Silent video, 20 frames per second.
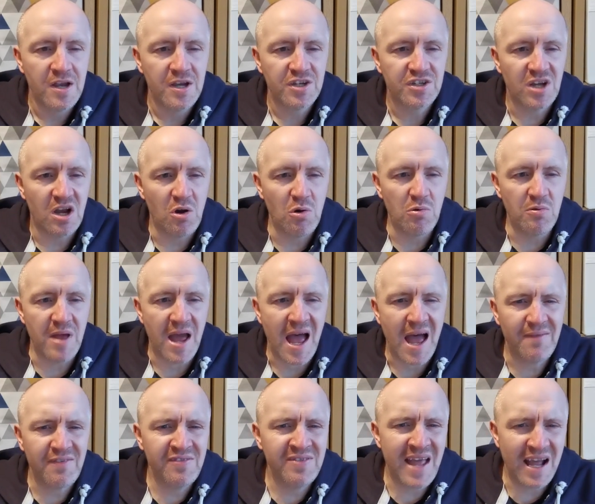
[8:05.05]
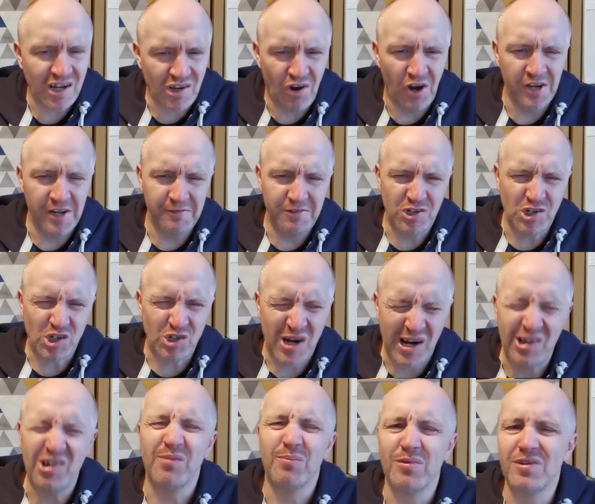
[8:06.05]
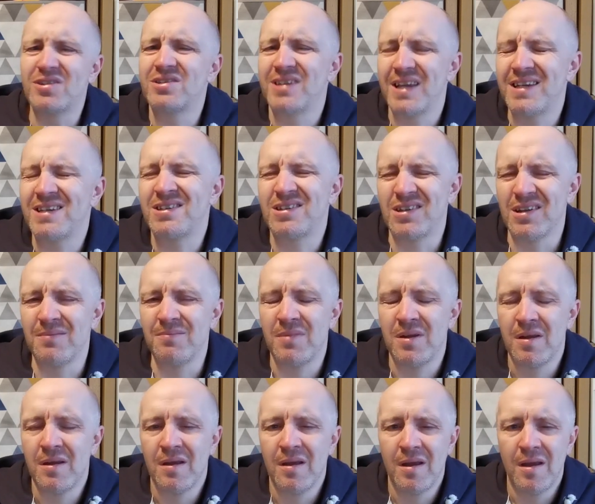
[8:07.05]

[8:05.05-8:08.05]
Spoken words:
So having that kind of trackable system